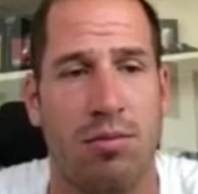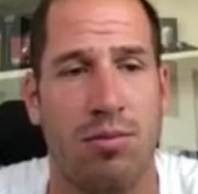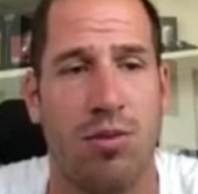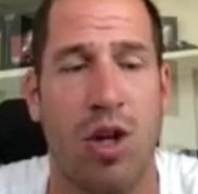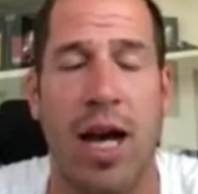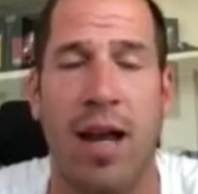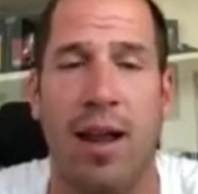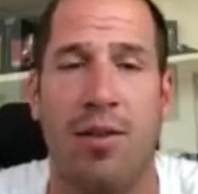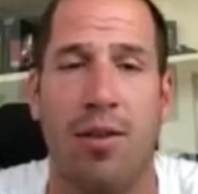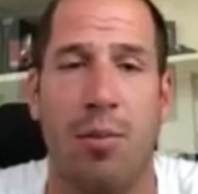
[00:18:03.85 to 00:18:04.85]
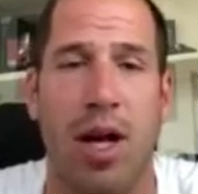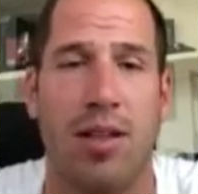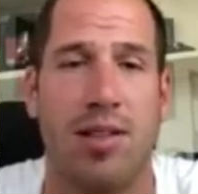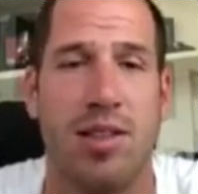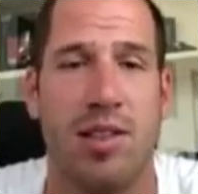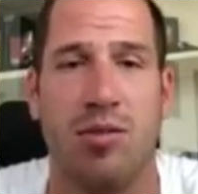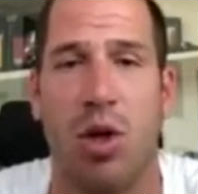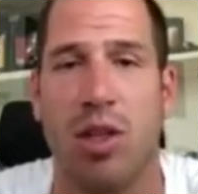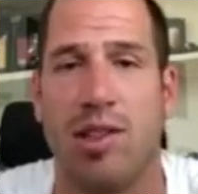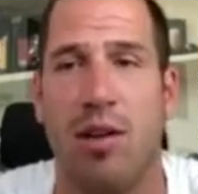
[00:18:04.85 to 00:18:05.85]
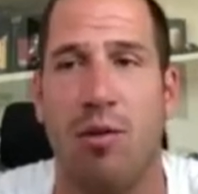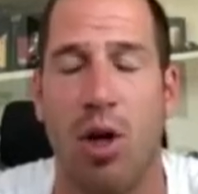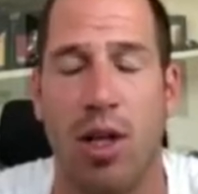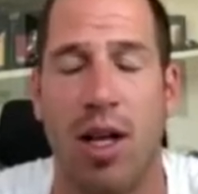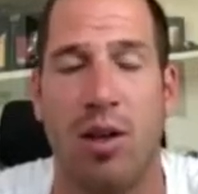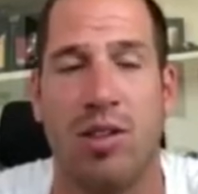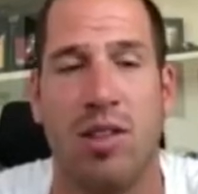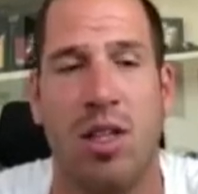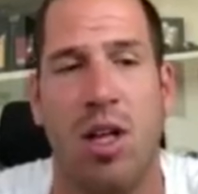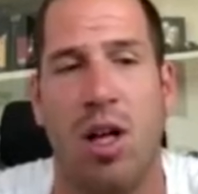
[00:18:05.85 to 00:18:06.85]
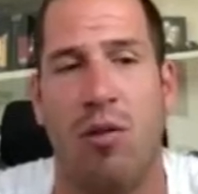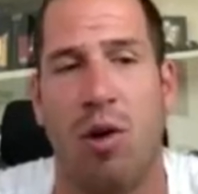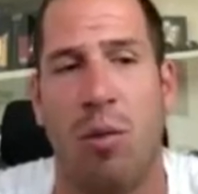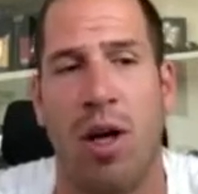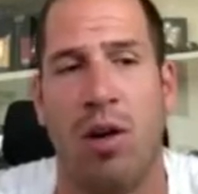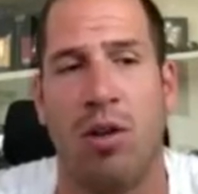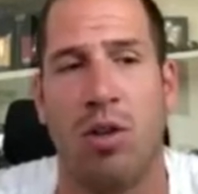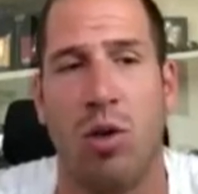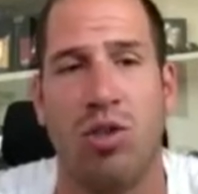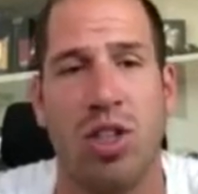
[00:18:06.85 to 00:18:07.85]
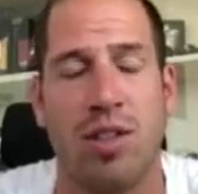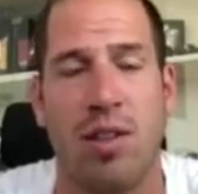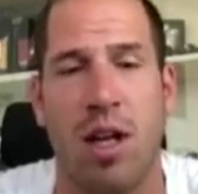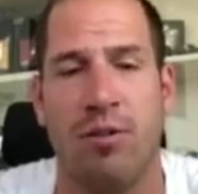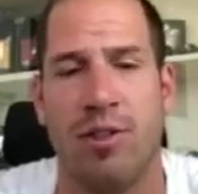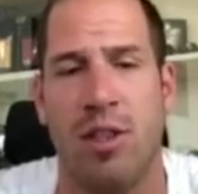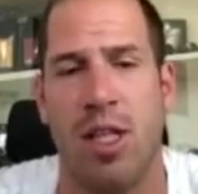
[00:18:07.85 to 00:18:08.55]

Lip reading: dry land practices, workouts from our coaching staff,